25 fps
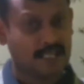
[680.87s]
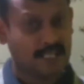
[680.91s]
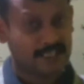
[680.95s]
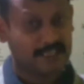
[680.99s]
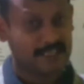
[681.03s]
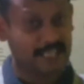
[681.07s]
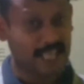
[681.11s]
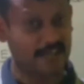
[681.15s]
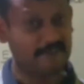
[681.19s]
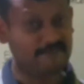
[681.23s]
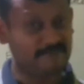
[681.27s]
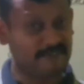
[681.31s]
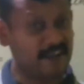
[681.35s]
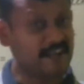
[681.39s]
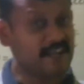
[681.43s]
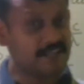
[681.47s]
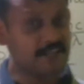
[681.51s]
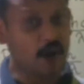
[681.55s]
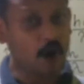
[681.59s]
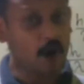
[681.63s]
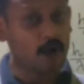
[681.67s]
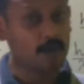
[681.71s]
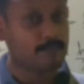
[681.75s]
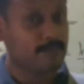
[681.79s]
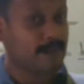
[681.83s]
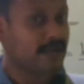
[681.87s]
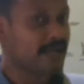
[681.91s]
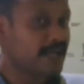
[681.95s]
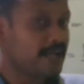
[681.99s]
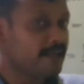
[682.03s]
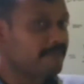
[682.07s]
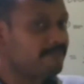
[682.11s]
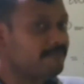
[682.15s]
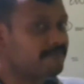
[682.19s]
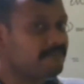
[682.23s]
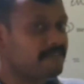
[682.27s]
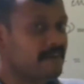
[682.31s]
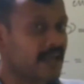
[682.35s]
They will not be
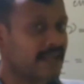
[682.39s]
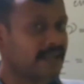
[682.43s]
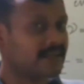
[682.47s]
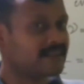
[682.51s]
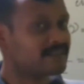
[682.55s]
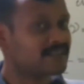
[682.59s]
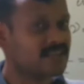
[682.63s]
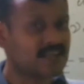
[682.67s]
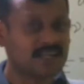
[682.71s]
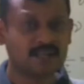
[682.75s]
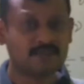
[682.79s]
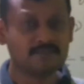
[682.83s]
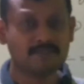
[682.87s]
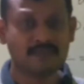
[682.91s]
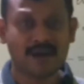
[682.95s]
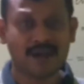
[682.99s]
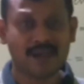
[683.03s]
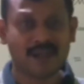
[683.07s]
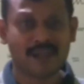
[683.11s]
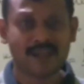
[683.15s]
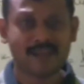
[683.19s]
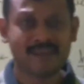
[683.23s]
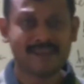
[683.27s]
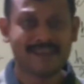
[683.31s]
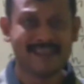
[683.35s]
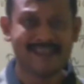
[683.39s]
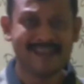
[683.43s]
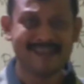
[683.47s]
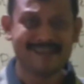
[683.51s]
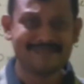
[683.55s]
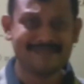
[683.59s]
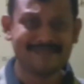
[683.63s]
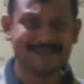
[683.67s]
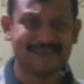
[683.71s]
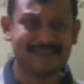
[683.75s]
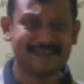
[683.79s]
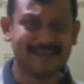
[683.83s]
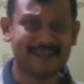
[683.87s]
deflected by
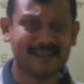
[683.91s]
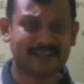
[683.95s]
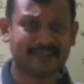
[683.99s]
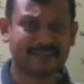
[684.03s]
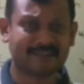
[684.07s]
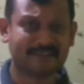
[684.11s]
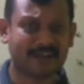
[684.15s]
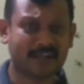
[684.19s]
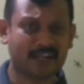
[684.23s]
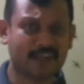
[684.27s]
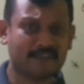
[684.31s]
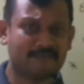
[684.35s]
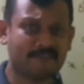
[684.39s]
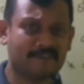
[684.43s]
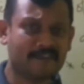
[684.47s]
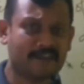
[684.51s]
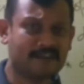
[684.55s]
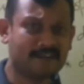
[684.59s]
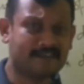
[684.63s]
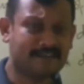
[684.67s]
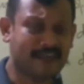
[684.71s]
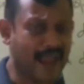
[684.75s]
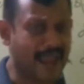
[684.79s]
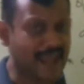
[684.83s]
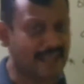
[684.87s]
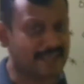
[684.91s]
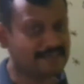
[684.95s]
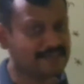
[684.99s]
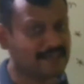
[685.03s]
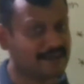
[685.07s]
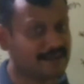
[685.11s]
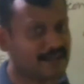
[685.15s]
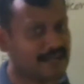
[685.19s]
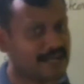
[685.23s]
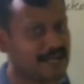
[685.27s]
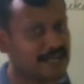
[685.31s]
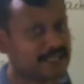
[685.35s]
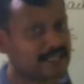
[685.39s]
any electric field,
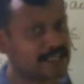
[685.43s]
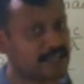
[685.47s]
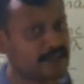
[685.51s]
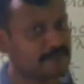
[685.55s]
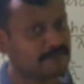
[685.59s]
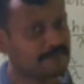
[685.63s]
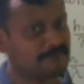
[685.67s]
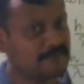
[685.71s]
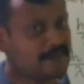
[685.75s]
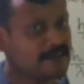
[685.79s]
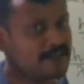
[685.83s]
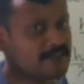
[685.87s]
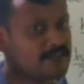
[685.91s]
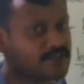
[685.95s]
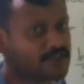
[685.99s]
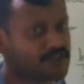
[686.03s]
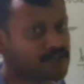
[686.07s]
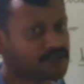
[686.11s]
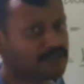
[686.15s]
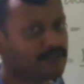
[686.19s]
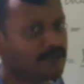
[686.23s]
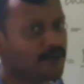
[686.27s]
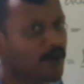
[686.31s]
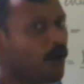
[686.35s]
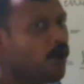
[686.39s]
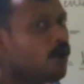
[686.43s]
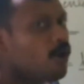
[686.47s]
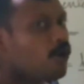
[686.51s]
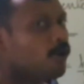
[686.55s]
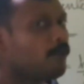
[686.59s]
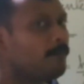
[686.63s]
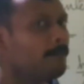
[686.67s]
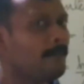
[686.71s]
neither electric field nor